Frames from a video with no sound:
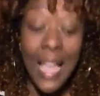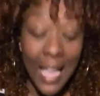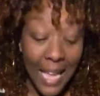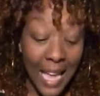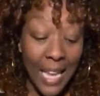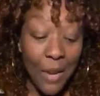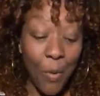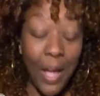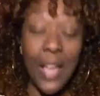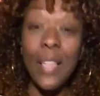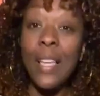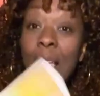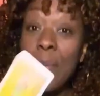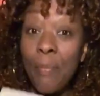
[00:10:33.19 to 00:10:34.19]
Anyway,
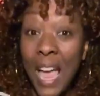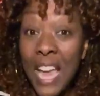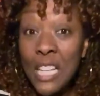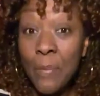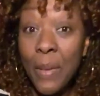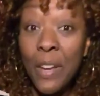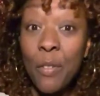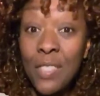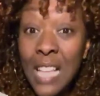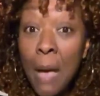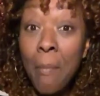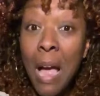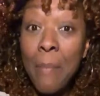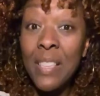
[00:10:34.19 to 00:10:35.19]
Page of Pentacles, that
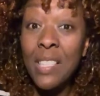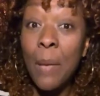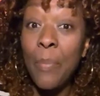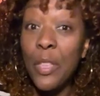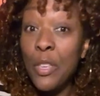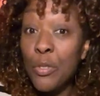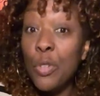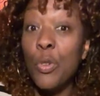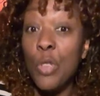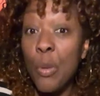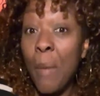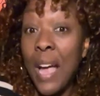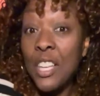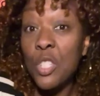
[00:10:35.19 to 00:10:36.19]
might be something you do. You
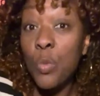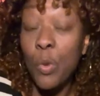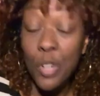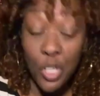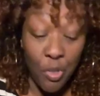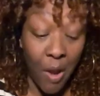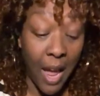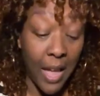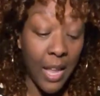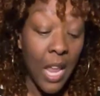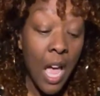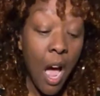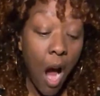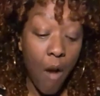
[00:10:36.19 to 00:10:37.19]
might just want to try it.
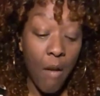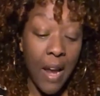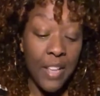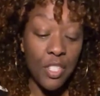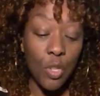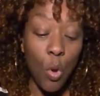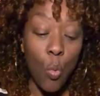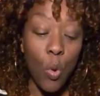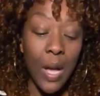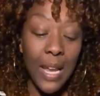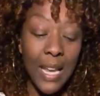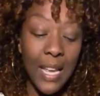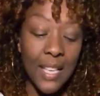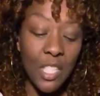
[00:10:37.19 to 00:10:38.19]
All right. So what
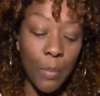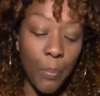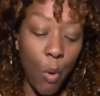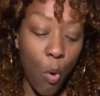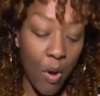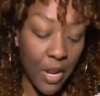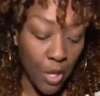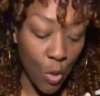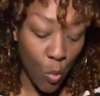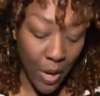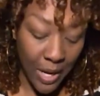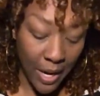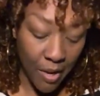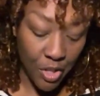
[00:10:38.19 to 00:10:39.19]
is supporting you? What
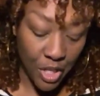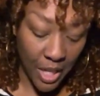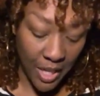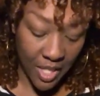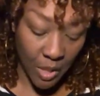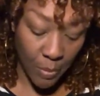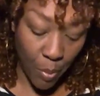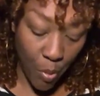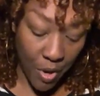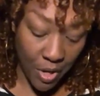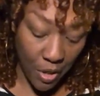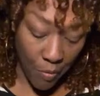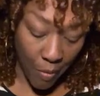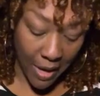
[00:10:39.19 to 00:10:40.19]
energy is supporting
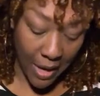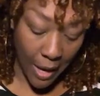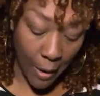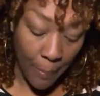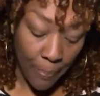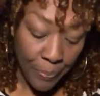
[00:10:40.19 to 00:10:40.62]
you right now?